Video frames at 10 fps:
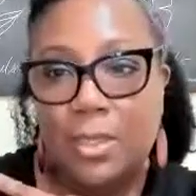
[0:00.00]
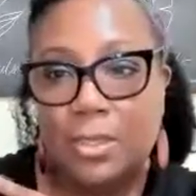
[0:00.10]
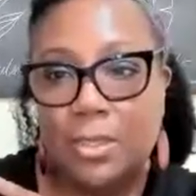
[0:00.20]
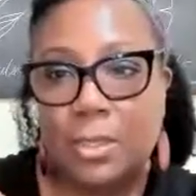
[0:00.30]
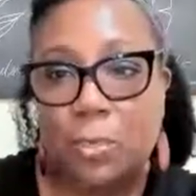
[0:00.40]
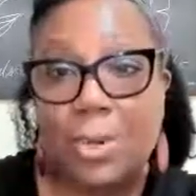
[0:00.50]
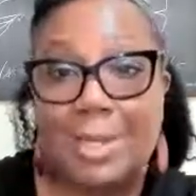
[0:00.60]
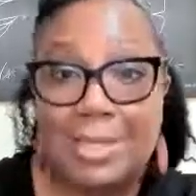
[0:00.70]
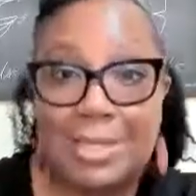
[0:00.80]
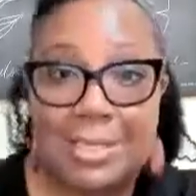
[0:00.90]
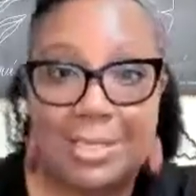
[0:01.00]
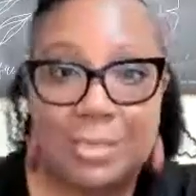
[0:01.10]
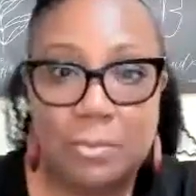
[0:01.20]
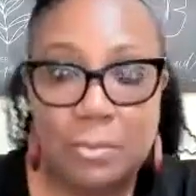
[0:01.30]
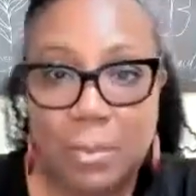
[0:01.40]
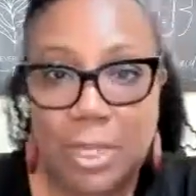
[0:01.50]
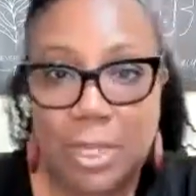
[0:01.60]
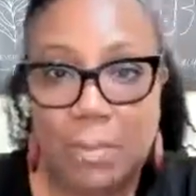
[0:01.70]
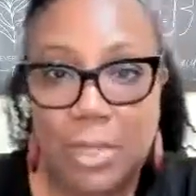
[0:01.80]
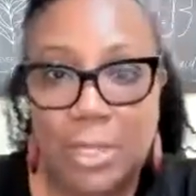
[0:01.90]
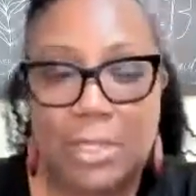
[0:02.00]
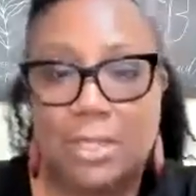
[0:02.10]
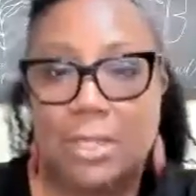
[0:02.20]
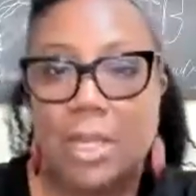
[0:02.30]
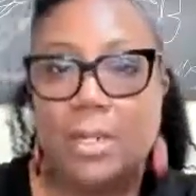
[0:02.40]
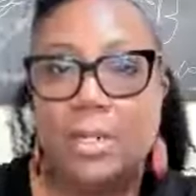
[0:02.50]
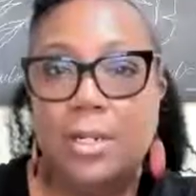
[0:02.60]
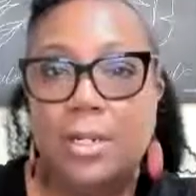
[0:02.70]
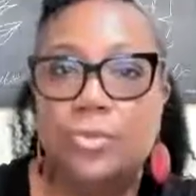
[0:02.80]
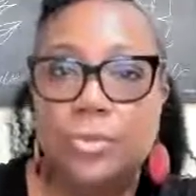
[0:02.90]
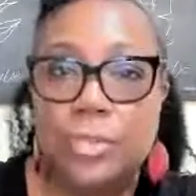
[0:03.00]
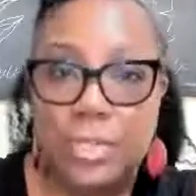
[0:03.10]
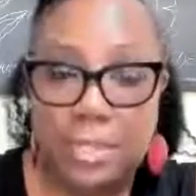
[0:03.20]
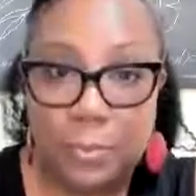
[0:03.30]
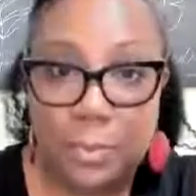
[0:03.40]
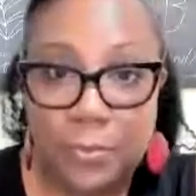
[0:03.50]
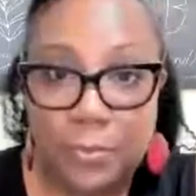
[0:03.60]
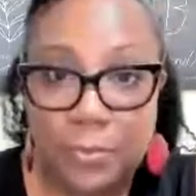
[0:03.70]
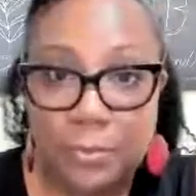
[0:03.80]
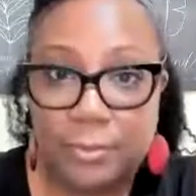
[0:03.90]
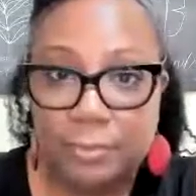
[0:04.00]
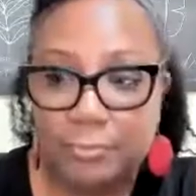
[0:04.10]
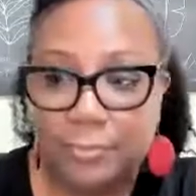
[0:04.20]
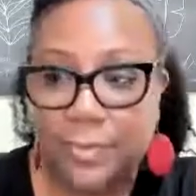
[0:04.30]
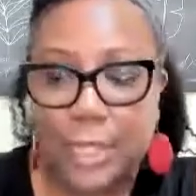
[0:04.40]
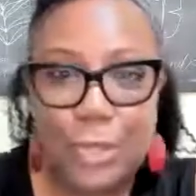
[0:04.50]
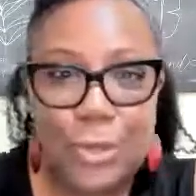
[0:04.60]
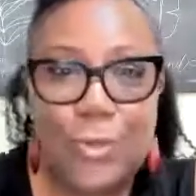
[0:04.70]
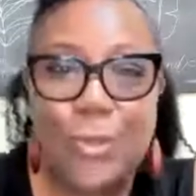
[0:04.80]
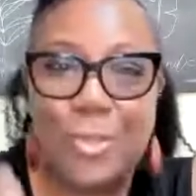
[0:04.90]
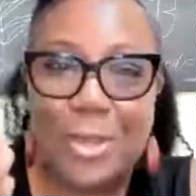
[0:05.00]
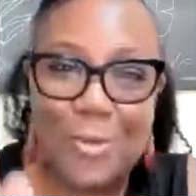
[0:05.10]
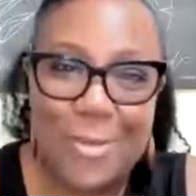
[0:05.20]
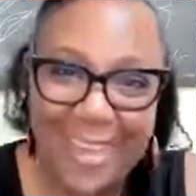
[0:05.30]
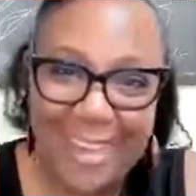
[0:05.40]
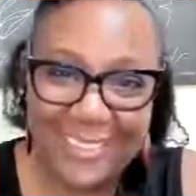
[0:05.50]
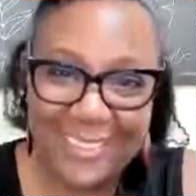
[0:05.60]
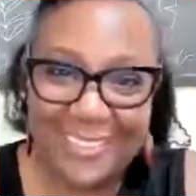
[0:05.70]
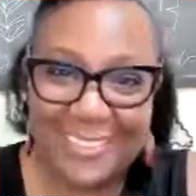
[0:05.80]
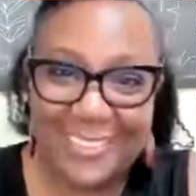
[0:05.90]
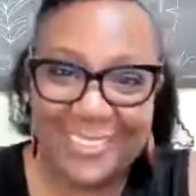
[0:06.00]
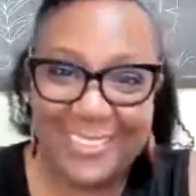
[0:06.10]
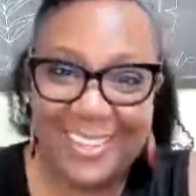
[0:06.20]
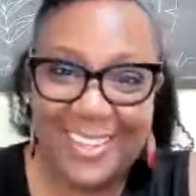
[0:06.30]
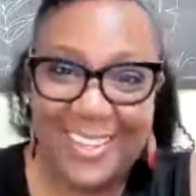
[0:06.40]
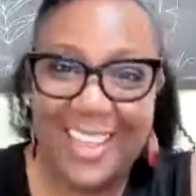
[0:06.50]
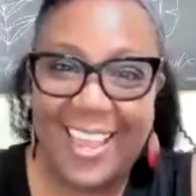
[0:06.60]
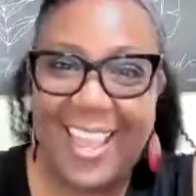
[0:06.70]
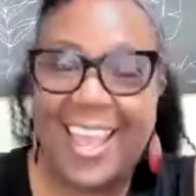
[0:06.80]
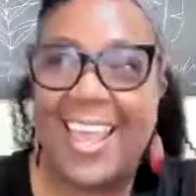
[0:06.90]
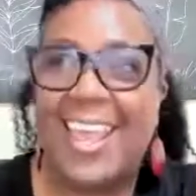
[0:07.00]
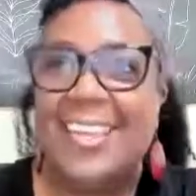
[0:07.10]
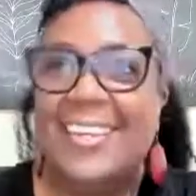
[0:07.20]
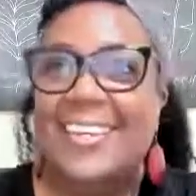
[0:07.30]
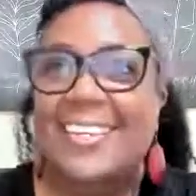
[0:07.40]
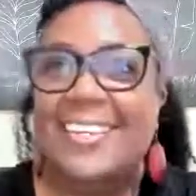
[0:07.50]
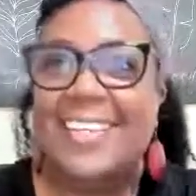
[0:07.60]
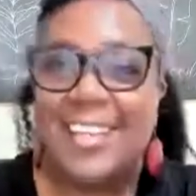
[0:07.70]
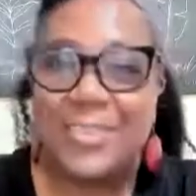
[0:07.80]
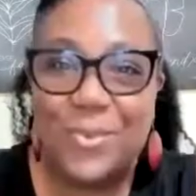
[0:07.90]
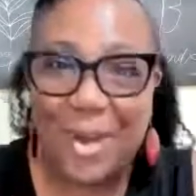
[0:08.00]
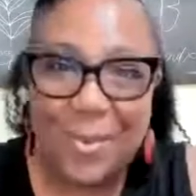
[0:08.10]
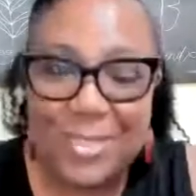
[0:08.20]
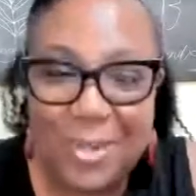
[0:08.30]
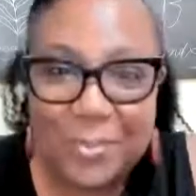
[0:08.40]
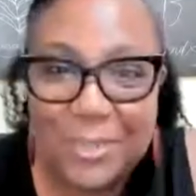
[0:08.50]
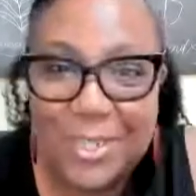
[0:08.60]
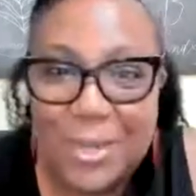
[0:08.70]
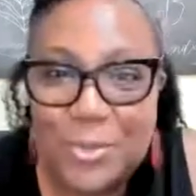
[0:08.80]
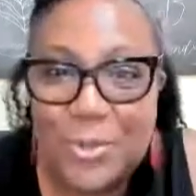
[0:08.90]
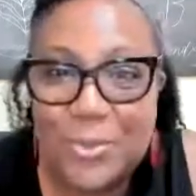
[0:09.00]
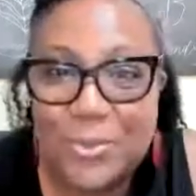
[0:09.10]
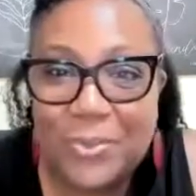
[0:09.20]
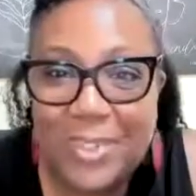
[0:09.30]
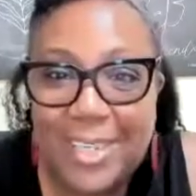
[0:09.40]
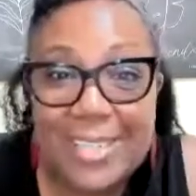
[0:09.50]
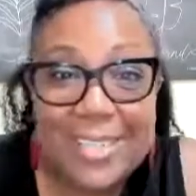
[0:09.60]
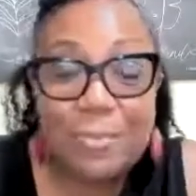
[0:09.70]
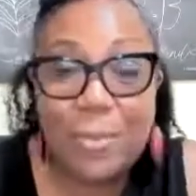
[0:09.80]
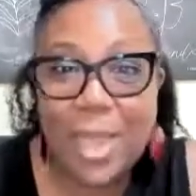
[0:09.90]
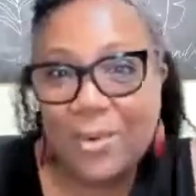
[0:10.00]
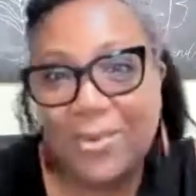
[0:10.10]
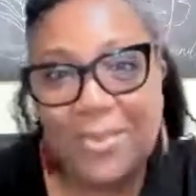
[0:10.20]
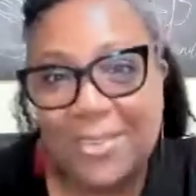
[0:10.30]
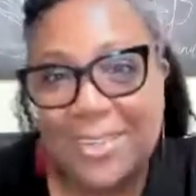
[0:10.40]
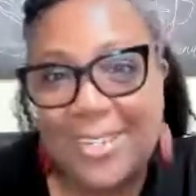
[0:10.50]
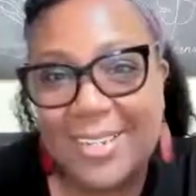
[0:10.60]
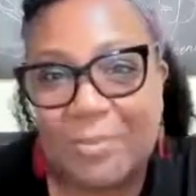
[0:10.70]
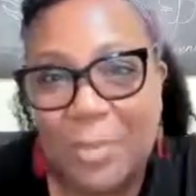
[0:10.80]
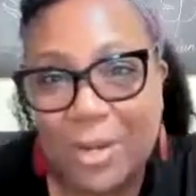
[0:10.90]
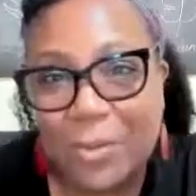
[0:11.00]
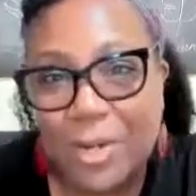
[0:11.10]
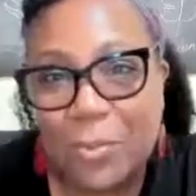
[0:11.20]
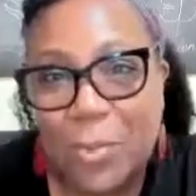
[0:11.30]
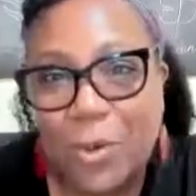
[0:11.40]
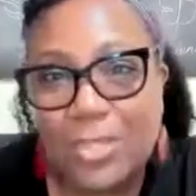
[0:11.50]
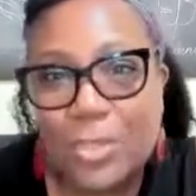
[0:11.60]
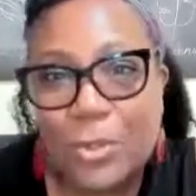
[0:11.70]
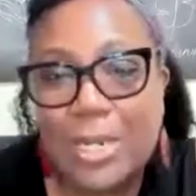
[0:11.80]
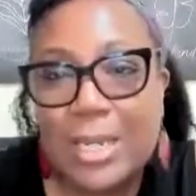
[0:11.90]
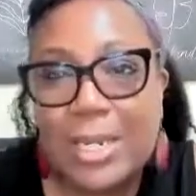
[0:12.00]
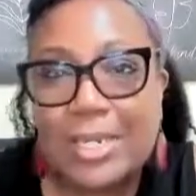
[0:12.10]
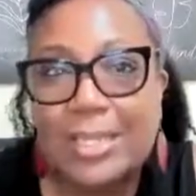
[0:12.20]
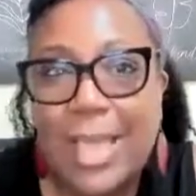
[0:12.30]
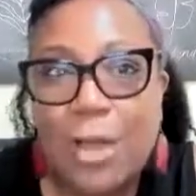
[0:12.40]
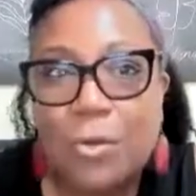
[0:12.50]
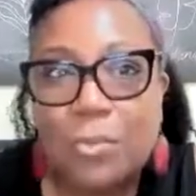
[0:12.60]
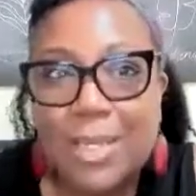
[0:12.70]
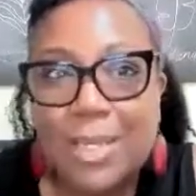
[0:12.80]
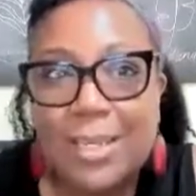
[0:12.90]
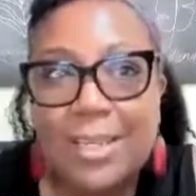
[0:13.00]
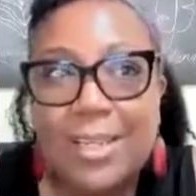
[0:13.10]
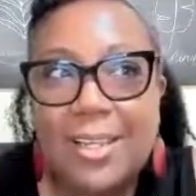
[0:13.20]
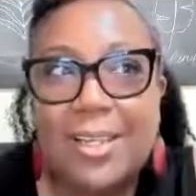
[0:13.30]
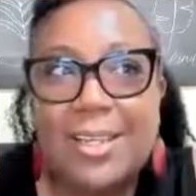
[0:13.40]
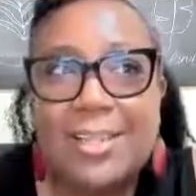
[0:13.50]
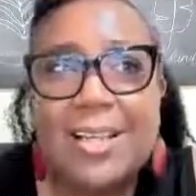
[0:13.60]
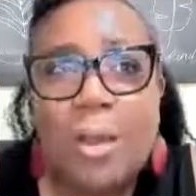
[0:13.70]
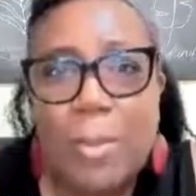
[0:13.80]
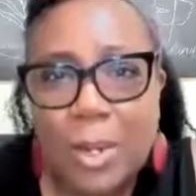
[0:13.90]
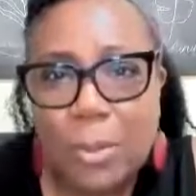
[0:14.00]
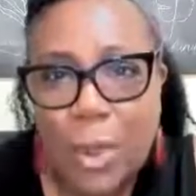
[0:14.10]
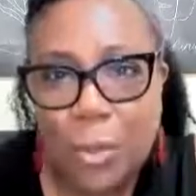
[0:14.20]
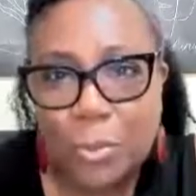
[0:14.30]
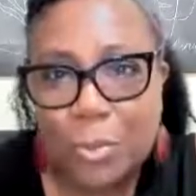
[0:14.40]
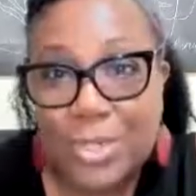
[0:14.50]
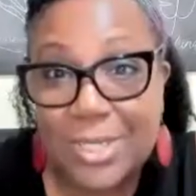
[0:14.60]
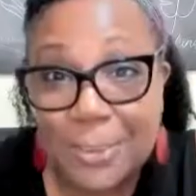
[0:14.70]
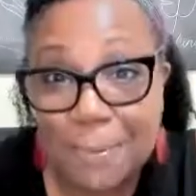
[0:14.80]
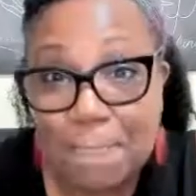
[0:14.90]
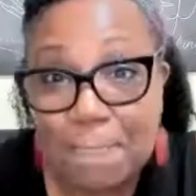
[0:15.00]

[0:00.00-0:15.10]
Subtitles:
someone is maybe being dishonest or deceptive, that you'll be okay. And that's where I was able to come to. It didn't matter. It didn't matter anymore. So it allowed me to come out of my own prison